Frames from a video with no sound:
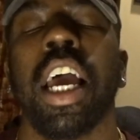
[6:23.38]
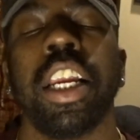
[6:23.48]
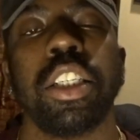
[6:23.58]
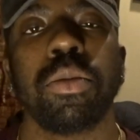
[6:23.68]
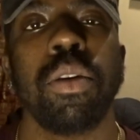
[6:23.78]

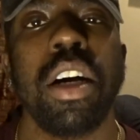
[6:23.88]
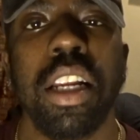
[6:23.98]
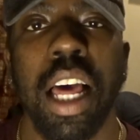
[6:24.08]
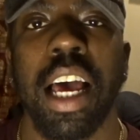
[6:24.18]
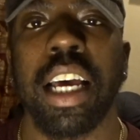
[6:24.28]
And as
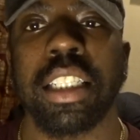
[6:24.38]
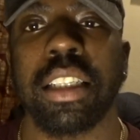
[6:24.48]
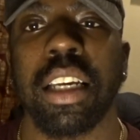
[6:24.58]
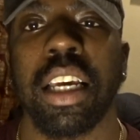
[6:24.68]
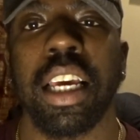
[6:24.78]
well
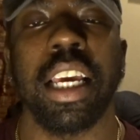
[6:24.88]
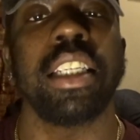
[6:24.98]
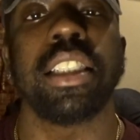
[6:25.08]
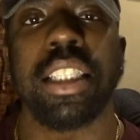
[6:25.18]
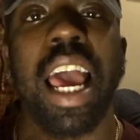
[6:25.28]
as
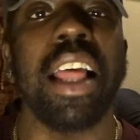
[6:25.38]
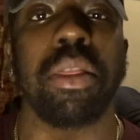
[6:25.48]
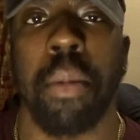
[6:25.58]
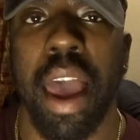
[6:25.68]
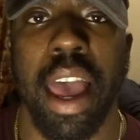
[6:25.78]
his death
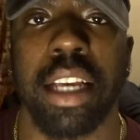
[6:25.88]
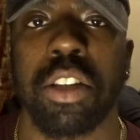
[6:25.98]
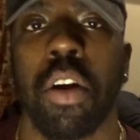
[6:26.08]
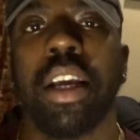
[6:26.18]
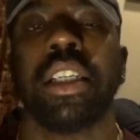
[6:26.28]

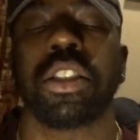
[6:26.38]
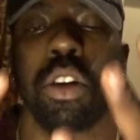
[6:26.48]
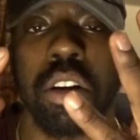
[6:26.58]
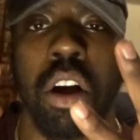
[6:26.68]
mask or his or,